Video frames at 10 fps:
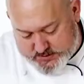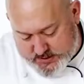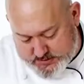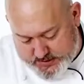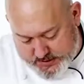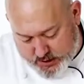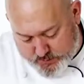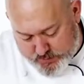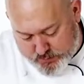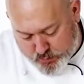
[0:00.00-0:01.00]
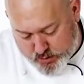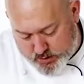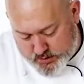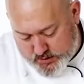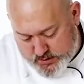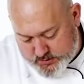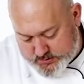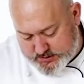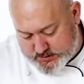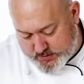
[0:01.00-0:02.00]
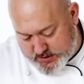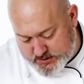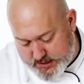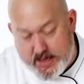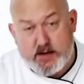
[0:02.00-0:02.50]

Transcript: the seeds getting on my board. The seeds are actually